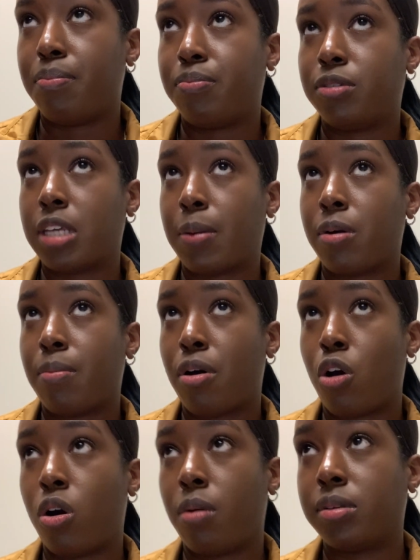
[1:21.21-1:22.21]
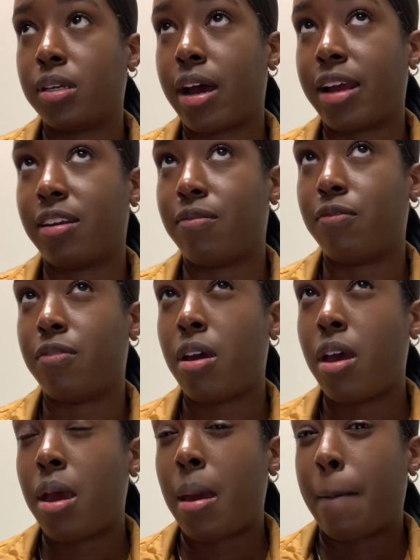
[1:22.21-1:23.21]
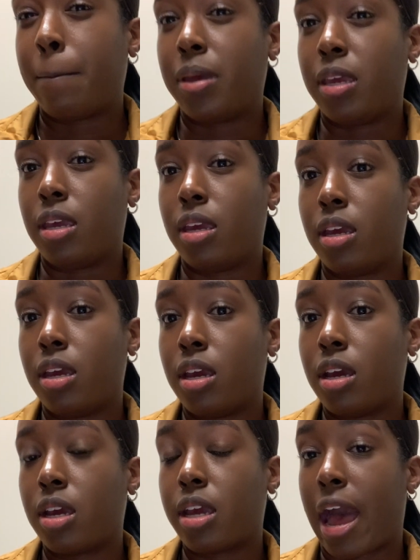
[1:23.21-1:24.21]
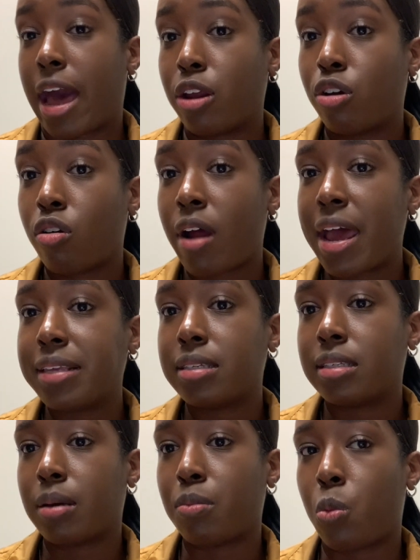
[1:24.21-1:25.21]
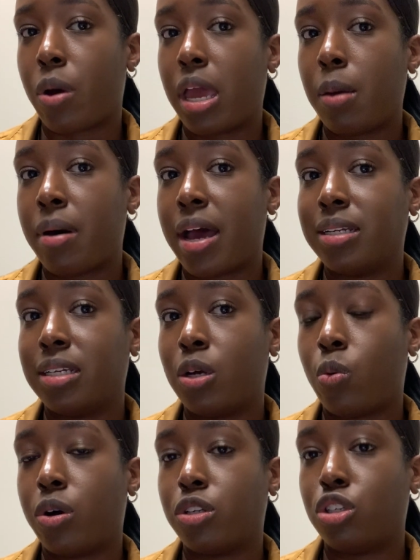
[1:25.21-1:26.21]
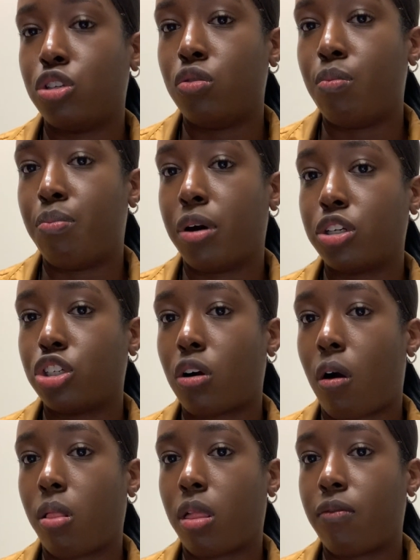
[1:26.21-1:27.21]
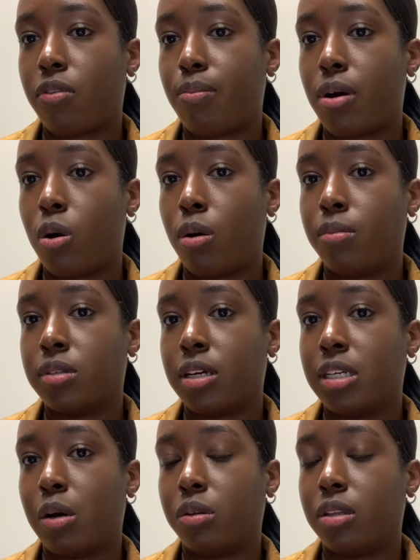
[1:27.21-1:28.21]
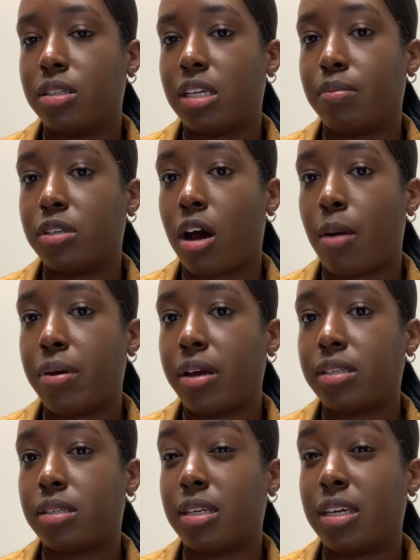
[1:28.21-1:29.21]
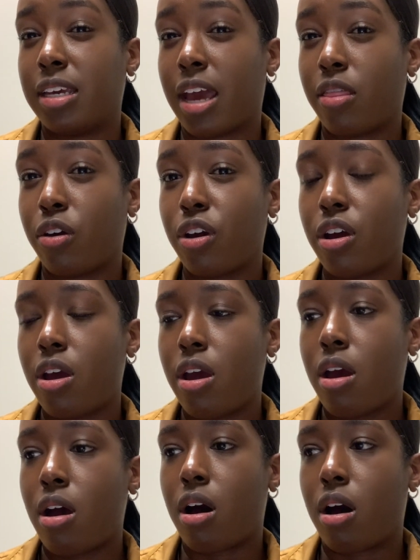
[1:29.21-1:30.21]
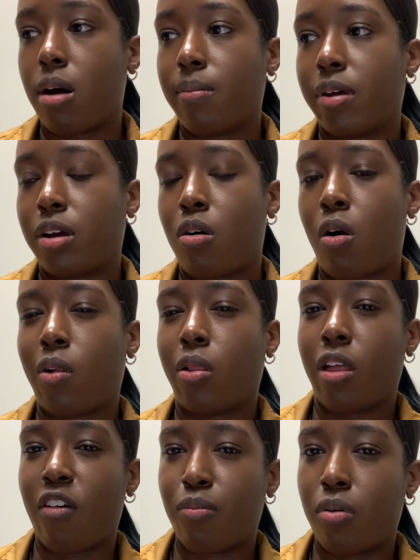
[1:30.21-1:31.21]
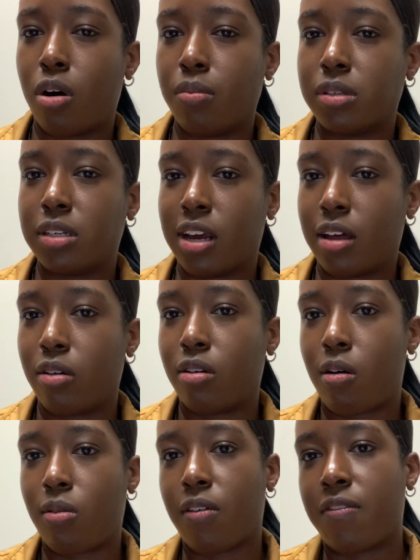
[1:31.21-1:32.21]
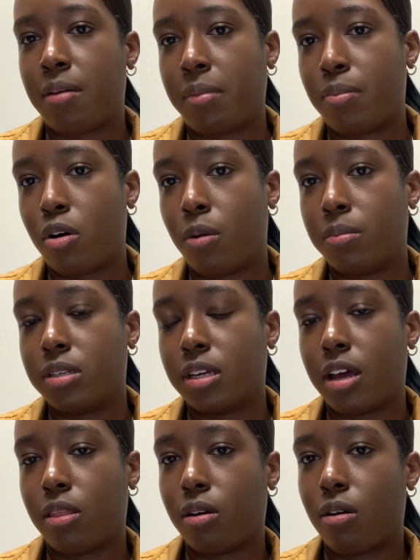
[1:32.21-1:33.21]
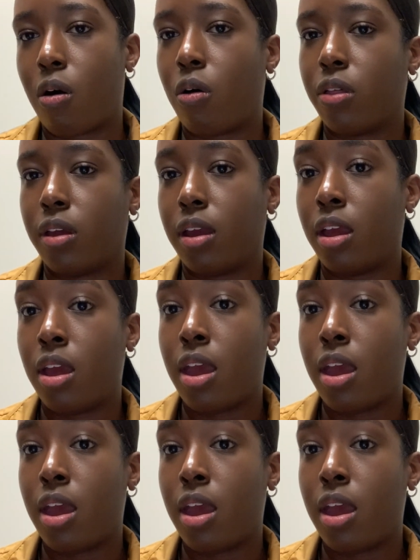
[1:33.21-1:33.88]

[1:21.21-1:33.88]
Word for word: separate poems to kind of be categorized in some way, but I didn't want to bunch all of the poems that dealt with the same topics together, like all the love poems together, all the family poems together, all the